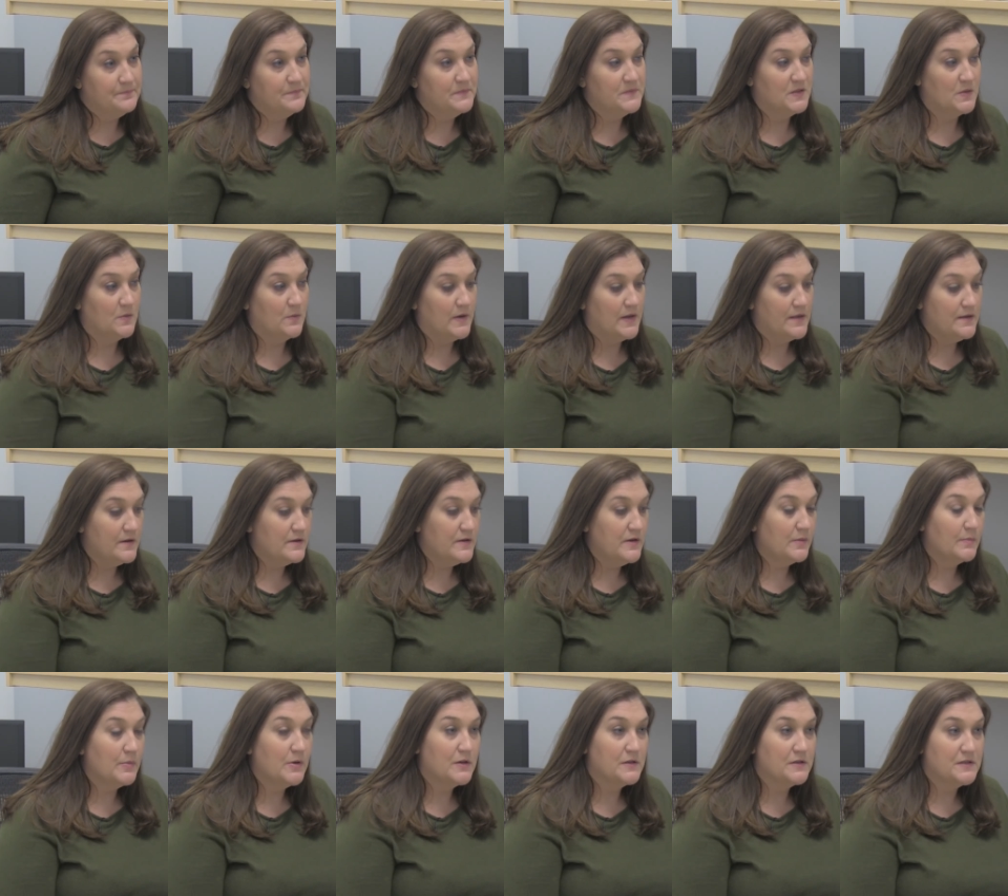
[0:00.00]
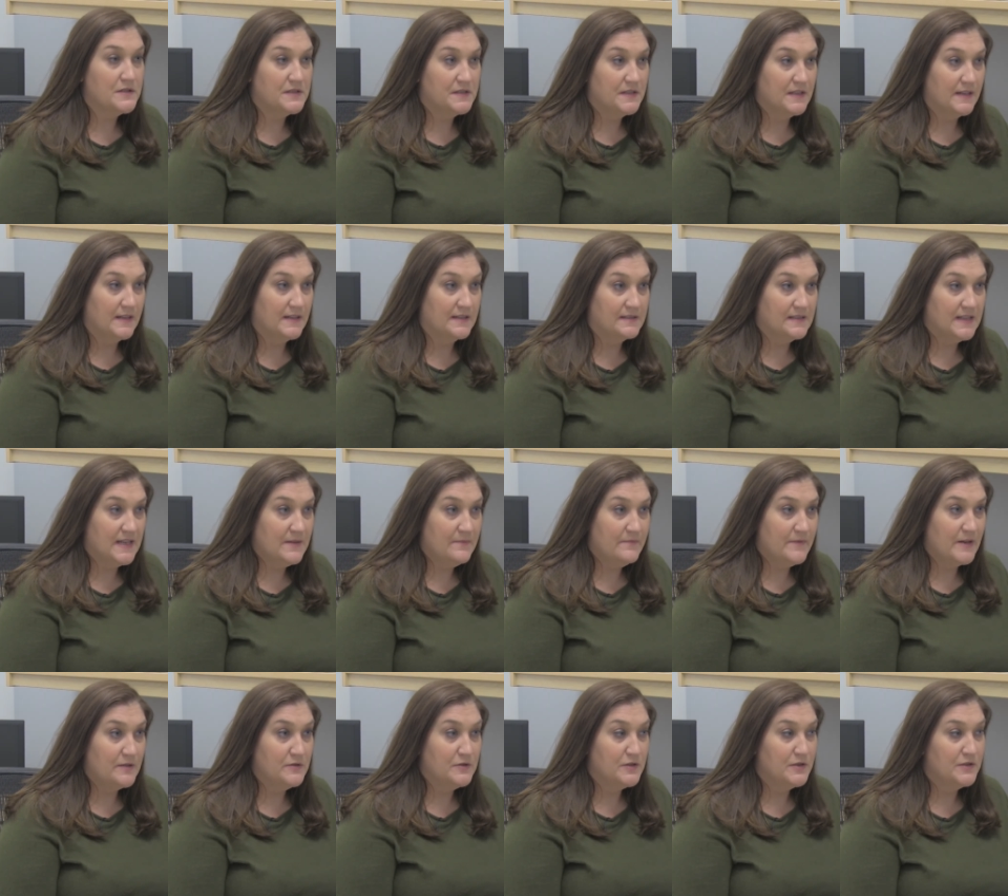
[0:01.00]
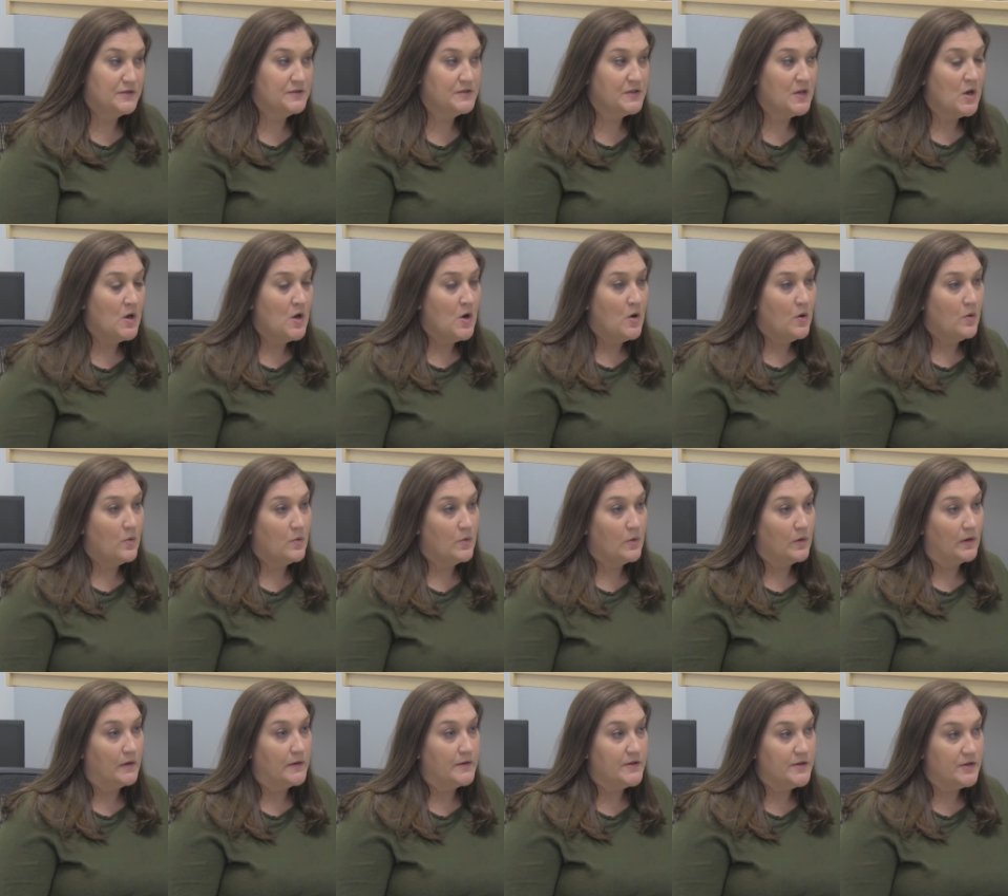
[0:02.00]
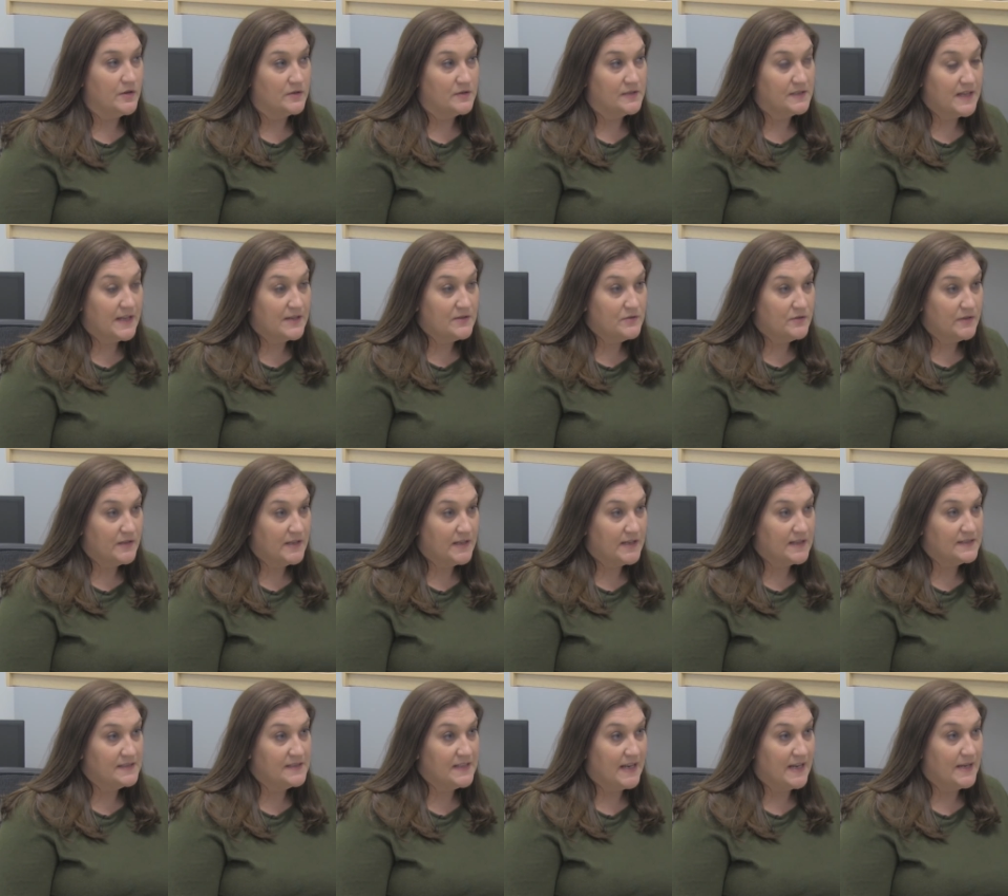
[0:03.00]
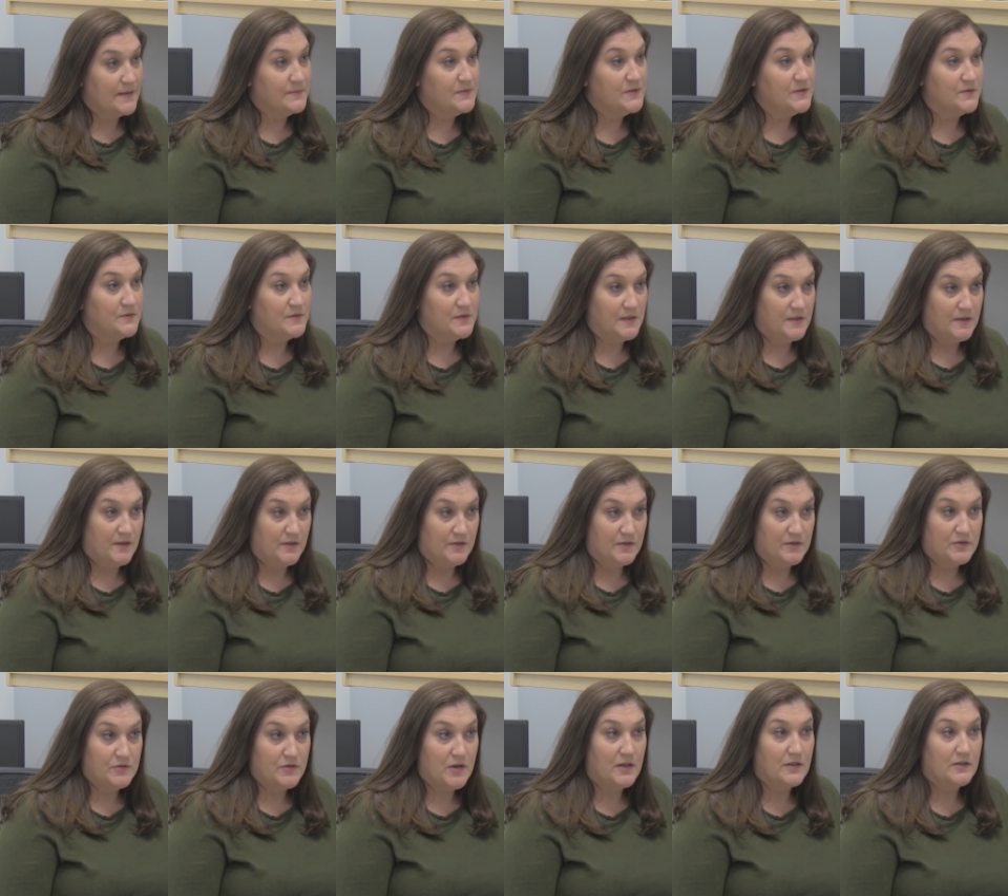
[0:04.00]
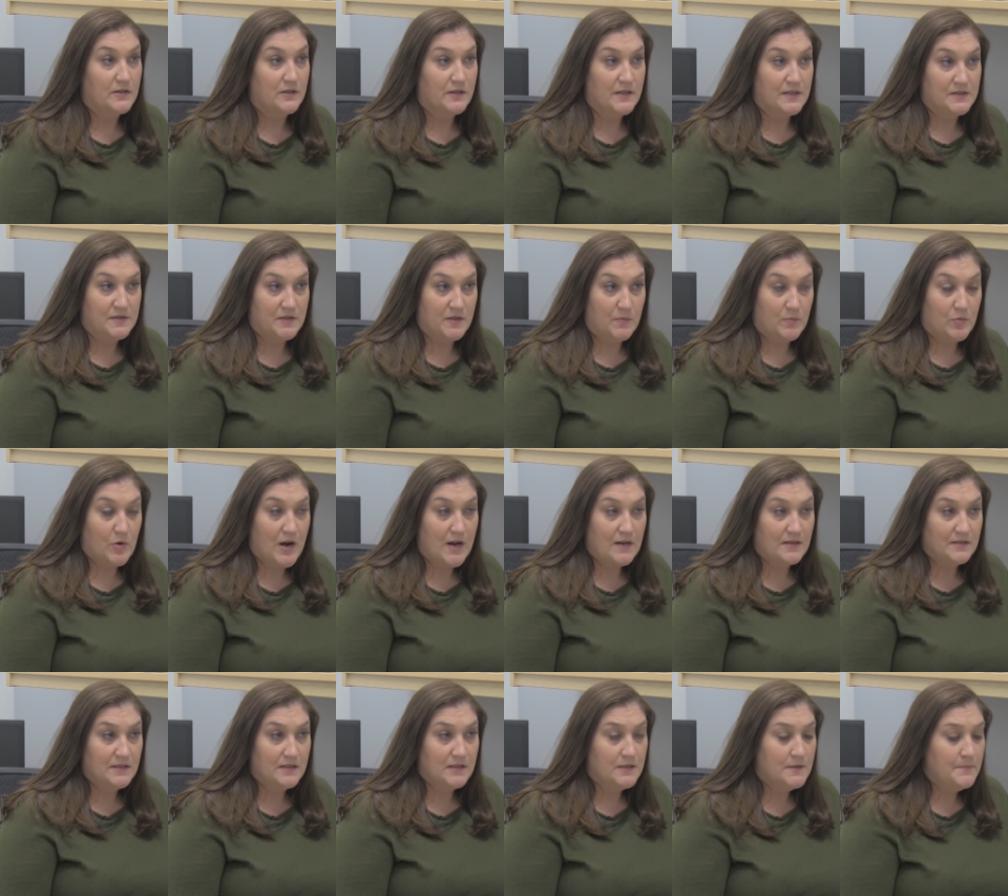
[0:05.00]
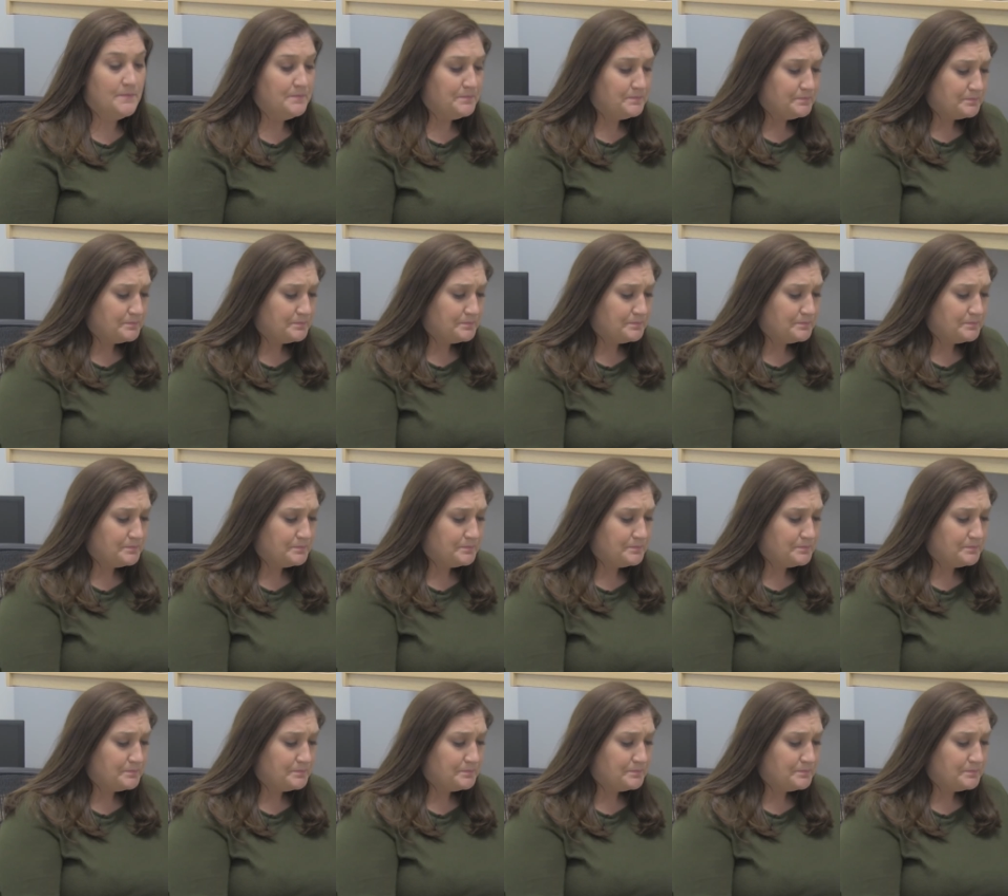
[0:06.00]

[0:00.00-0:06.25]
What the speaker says: So whether you're purchasing exam vouchers or you're scheduling exams using your instructor as the proctor,